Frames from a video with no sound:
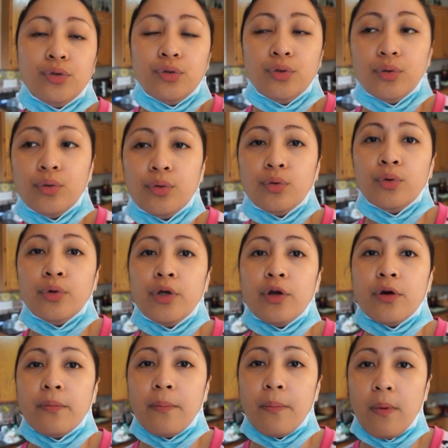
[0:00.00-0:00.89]
Do
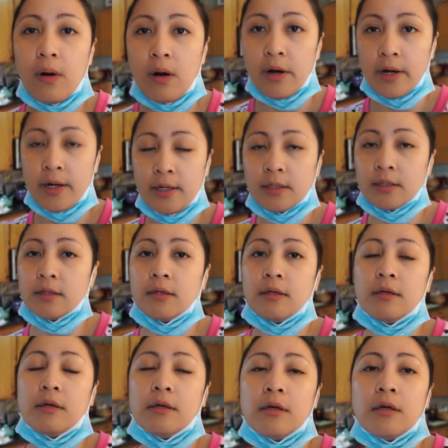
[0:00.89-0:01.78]
your part.
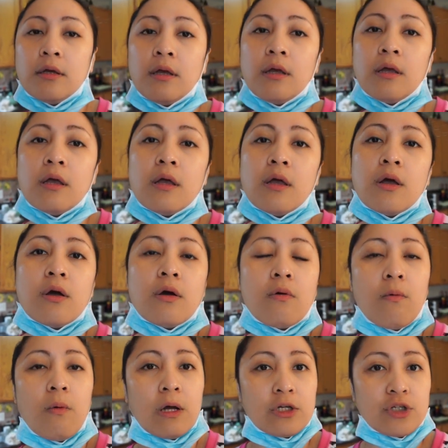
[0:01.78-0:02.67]

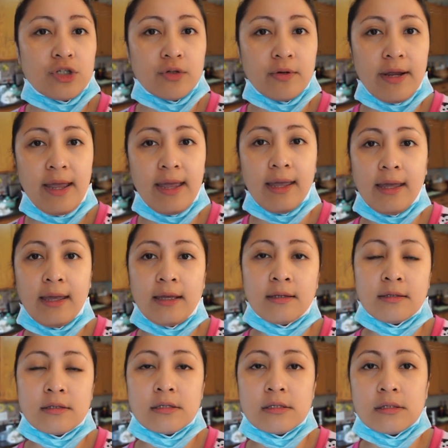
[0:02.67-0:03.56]
Wash your
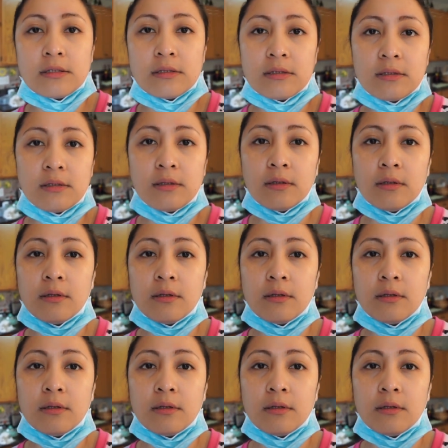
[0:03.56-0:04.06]
hands.